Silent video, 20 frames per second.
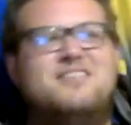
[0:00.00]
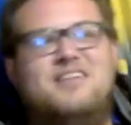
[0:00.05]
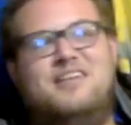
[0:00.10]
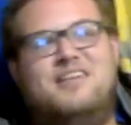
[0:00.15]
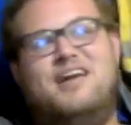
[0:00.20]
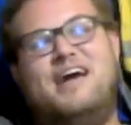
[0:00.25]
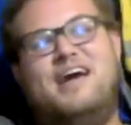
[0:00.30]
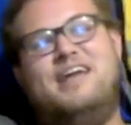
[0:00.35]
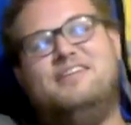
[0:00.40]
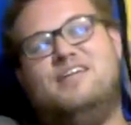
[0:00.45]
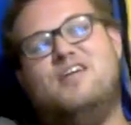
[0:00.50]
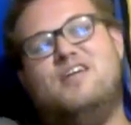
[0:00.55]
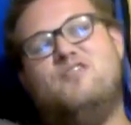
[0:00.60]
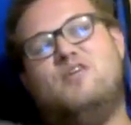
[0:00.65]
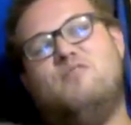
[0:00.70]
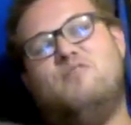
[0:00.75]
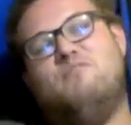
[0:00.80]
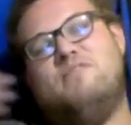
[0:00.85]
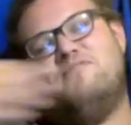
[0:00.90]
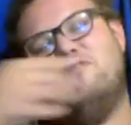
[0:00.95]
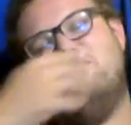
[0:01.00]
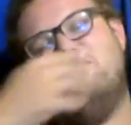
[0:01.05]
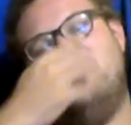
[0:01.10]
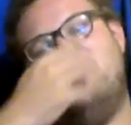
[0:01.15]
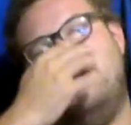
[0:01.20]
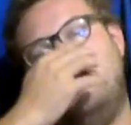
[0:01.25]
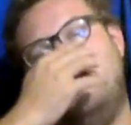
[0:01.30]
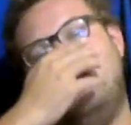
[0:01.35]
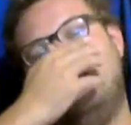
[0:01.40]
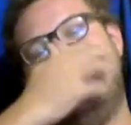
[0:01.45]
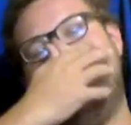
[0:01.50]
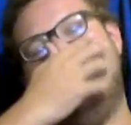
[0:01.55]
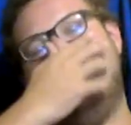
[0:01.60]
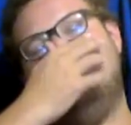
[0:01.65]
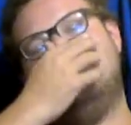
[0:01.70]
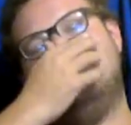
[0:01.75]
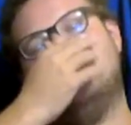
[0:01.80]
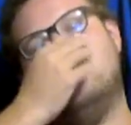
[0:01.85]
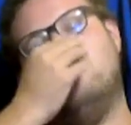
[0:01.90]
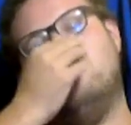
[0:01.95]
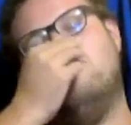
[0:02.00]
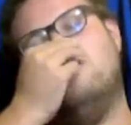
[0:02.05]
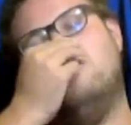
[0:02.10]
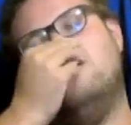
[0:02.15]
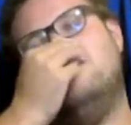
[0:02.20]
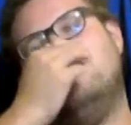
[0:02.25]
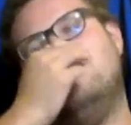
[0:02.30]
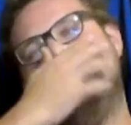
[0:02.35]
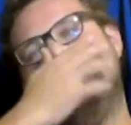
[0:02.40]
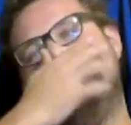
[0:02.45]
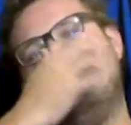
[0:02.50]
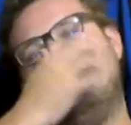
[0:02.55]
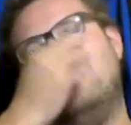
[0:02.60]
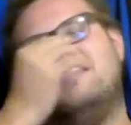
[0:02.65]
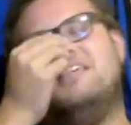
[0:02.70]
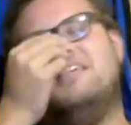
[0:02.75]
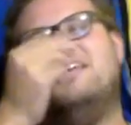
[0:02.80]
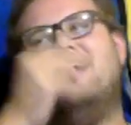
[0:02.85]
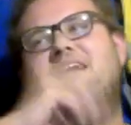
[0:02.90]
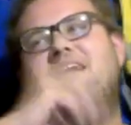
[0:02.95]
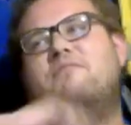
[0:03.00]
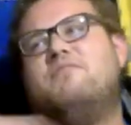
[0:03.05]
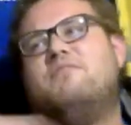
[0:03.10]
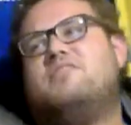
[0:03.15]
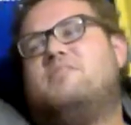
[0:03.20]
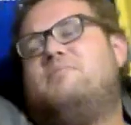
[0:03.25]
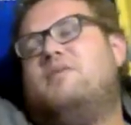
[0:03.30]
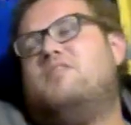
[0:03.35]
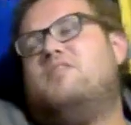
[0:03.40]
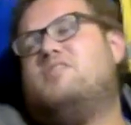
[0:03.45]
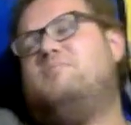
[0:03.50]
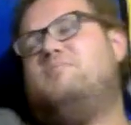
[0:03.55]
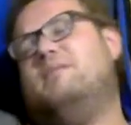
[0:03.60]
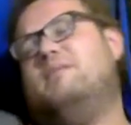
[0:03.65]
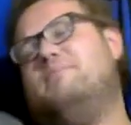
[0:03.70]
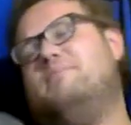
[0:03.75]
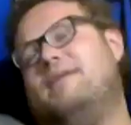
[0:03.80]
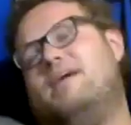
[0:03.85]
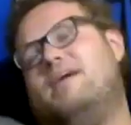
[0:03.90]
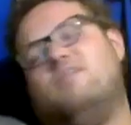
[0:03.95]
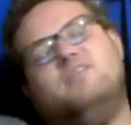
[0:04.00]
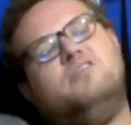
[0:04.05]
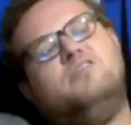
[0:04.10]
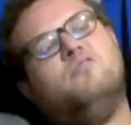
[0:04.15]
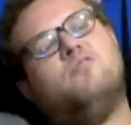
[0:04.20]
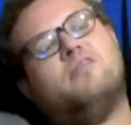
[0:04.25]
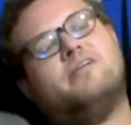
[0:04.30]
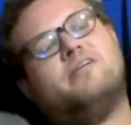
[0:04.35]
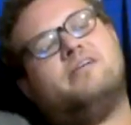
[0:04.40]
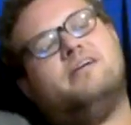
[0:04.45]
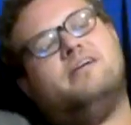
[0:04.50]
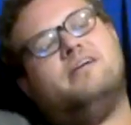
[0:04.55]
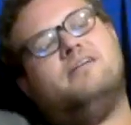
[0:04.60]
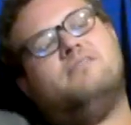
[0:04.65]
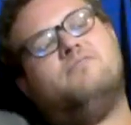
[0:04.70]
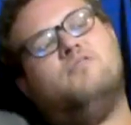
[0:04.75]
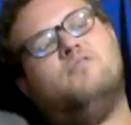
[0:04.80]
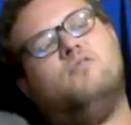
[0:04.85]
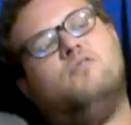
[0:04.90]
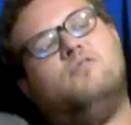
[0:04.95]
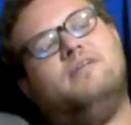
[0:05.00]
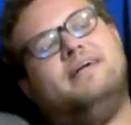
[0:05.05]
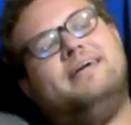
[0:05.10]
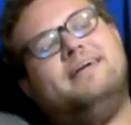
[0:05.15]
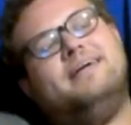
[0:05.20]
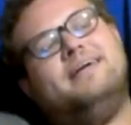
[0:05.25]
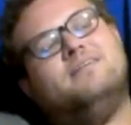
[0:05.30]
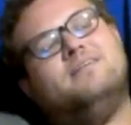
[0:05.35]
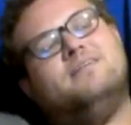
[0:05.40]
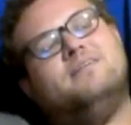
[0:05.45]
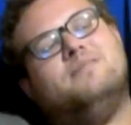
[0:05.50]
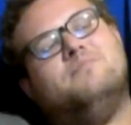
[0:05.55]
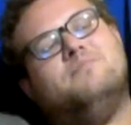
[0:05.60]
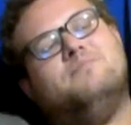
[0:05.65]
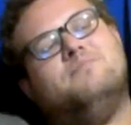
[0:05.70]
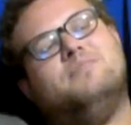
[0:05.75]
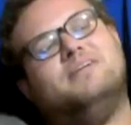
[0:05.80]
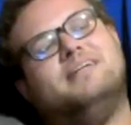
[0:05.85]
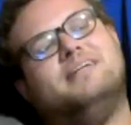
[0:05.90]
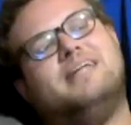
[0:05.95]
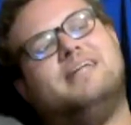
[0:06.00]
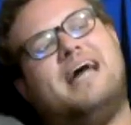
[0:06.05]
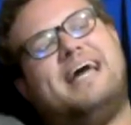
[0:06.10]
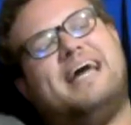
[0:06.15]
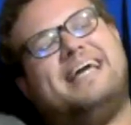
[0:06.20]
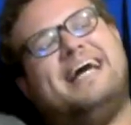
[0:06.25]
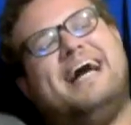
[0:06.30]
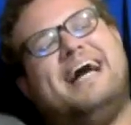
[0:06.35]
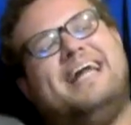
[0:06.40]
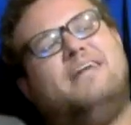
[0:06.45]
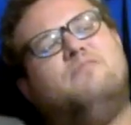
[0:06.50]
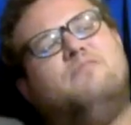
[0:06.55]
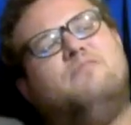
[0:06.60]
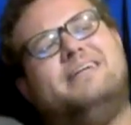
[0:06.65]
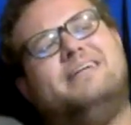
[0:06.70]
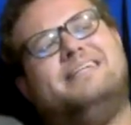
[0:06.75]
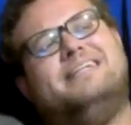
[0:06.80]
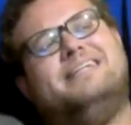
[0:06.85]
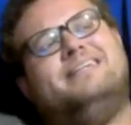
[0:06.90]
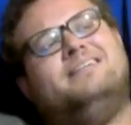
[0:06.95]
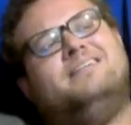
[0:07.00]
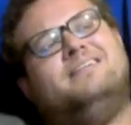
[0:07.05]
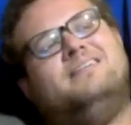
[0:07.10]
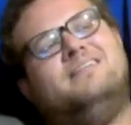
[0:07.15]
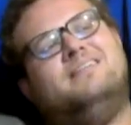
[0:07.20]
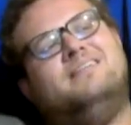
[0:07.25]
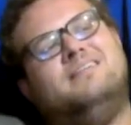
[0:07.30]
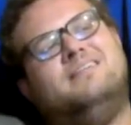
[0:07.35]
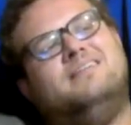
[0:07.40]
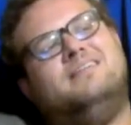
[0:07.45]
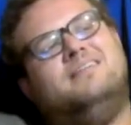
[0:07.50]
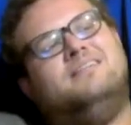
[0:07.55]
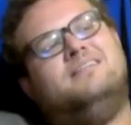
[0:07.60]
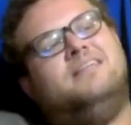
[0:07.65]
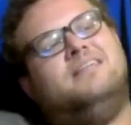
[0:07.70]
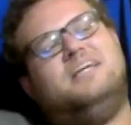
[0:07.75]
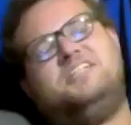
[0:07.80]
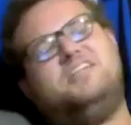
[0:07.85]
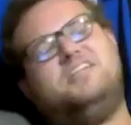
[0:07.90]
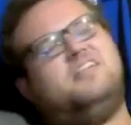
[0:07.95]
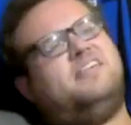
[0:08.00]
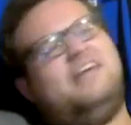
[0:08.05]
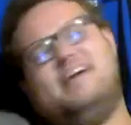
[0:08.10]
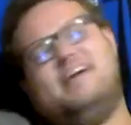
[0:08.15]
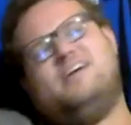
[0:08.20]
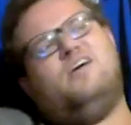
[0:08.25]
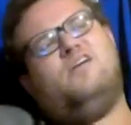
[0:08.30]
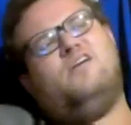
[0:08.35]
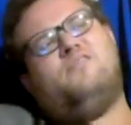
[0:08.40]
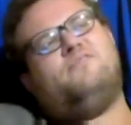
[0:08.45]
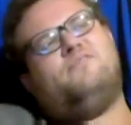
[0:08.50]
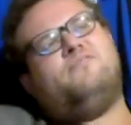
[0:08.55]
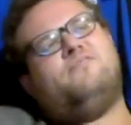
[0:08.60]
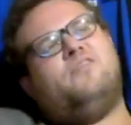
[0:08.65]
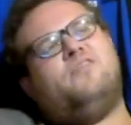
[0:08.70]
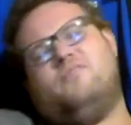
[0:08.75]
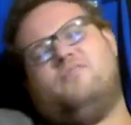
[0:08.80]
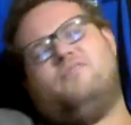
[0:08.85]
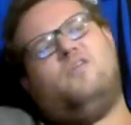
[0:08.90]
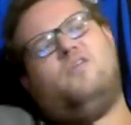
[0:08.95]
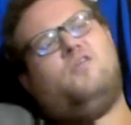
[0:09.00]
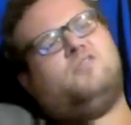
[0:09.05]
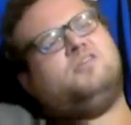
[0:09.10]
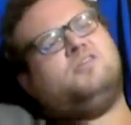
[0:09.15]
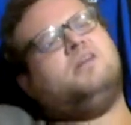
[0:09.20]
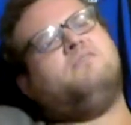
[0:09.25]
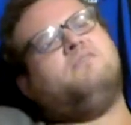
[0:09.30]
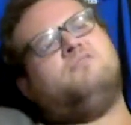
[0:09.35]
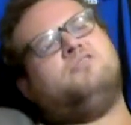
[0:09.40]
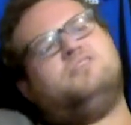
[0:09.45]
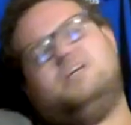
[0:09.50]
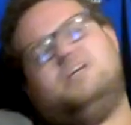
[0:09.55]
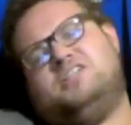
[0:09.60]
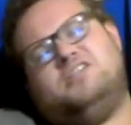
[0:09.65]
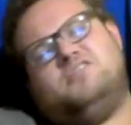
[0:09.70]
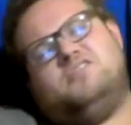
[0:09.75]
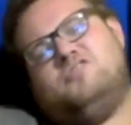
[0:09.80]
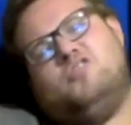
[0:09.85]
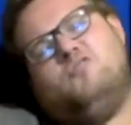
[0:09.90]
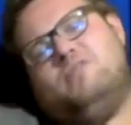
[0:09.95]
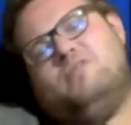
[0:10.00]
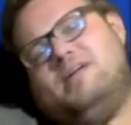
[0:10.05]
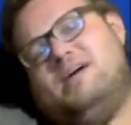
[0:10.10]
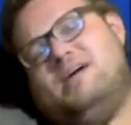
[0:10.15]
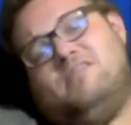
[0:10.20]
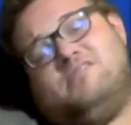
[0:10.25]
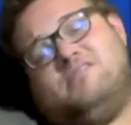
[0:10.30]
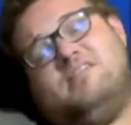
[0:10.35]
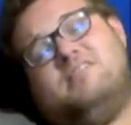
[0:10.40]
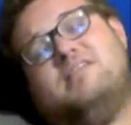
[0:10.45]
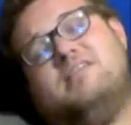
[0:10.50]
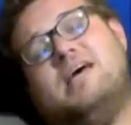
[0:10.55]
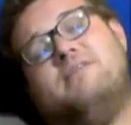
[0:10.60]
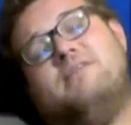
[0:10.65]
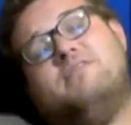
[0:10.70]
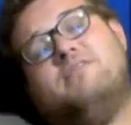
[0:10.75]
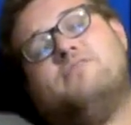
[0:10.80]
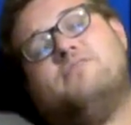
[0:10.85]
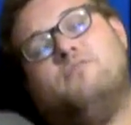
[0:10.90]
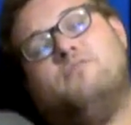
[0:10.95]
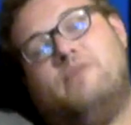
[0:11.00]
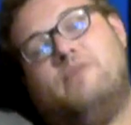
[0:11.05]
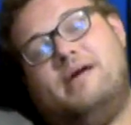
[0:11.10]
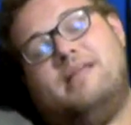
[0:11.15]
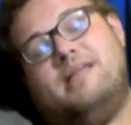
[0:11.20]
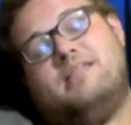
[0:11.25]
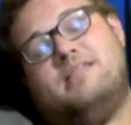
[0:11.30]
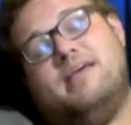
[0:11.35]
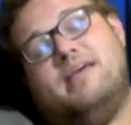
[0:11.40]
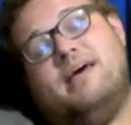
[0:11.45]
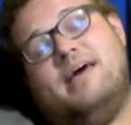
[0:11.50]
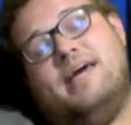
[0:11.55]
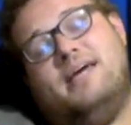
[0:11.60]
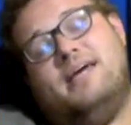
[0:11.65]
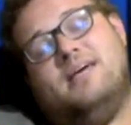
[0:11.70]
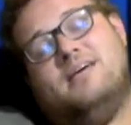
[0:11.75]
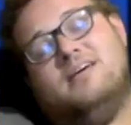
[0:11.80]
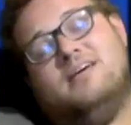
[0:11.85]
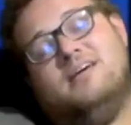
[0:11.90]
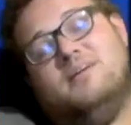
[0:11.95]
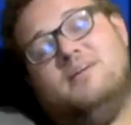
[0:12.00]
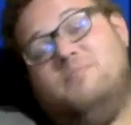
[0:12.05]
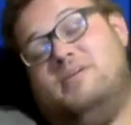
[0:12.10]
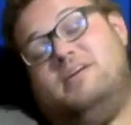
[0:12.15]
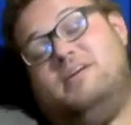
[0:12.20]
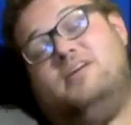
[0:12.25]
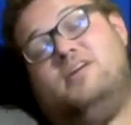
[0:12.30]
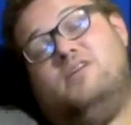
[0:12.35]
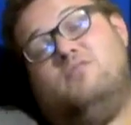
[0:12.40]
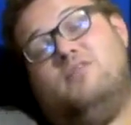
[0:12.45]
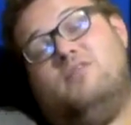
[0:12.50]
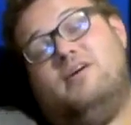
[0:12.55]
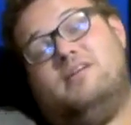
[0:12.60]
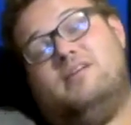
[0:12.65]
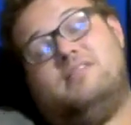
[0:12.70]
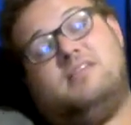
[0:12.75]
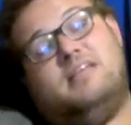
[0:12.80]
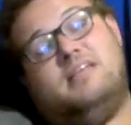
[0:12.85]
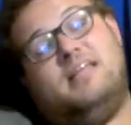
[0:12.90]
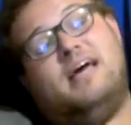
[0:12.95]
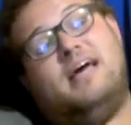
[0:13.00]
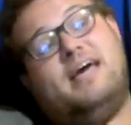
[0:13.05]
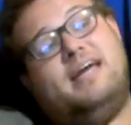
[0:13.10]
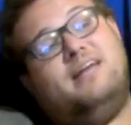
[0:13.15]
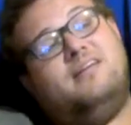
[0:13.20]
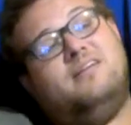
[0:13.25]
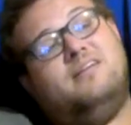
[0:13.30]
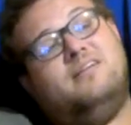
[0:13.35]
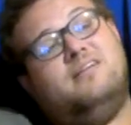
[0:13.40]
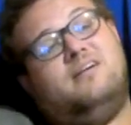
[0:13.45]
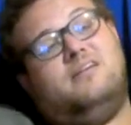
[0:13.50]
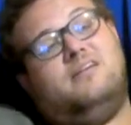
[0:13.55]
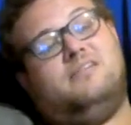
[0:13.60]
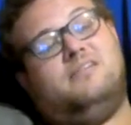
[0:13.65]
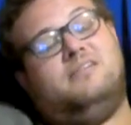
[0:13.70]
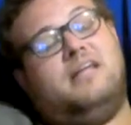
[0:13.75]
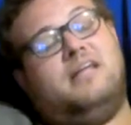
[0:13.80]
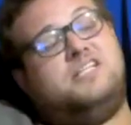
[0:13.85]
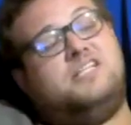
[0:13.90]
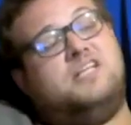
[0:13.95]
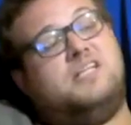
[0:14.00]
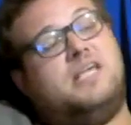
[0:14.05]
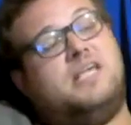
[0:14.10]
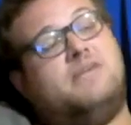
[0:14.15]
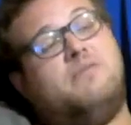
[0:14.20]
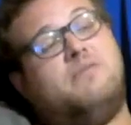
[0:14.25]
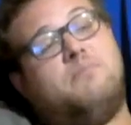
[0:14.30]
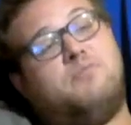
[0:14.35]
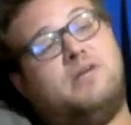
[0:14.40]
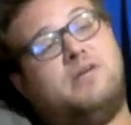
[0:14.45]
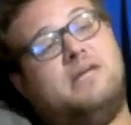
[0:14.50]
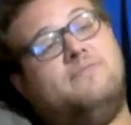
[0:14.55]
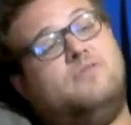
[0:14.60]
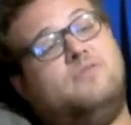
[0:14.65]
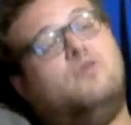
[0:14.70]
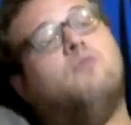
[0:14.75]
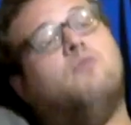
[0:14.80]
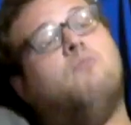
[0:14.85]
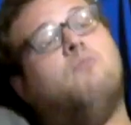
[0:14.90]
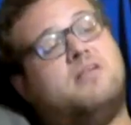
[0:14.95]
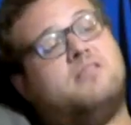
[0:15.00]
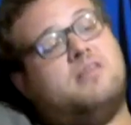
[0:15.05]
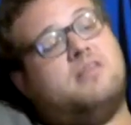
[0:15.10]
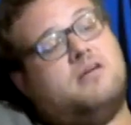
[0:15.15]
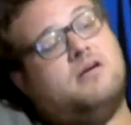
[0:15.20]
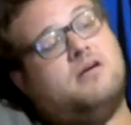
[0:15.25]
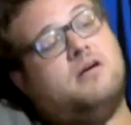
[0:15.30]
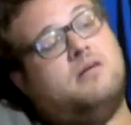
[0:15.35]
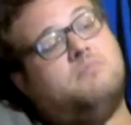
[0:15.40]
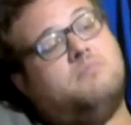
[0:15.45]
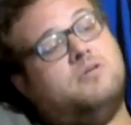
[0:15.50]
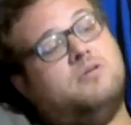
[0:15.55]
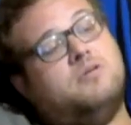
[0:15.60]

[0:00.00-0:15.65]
Tonight literally went from being a show. yeah, tonight was supposed to be about York fully, but I kind of want to let's just kick off our fall covers. Let's just do it. I was going to save this for Wednesday, but you know what? Tonight, let's just give a preview of what's to come